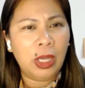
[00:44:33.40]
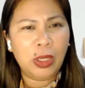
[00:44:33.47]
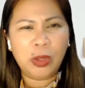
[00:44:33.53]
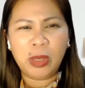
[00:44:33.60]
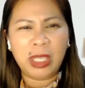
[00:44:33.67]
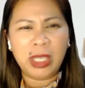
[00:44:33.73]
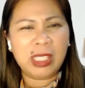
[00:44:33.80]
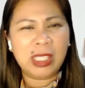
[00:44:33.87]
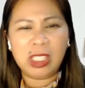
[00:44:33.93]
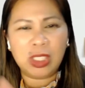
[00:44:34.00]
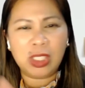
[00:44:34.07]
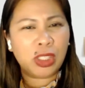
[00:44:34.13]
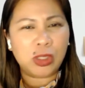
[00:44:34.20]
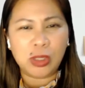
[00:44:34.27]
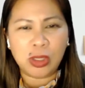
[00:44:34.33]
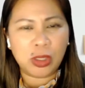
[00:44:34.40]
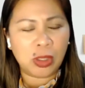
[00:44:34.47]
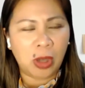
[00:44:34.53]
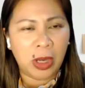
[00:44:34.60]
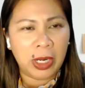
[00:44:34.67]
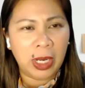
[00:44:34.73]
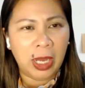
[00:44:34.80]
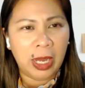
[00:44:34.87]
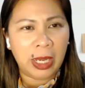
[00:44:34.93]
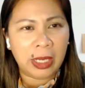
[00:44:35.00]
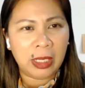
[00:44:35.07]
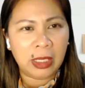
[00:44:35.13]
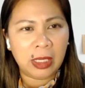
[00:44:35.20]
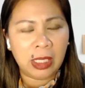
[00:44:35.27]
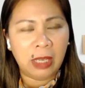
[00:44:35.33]
you can just search
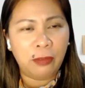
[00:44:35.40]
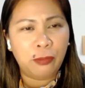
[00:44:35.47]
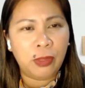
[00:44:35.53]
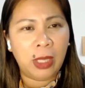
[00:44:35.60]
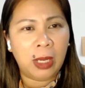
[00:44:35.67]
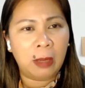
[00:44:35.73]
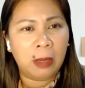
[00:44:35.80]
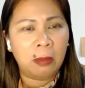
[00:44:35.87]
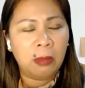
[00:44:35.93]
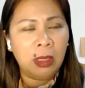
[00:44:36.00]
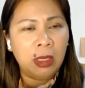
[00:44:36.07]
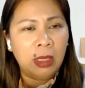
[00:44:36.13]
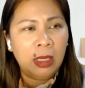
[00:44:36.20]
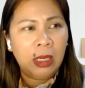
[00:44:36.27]
online, give them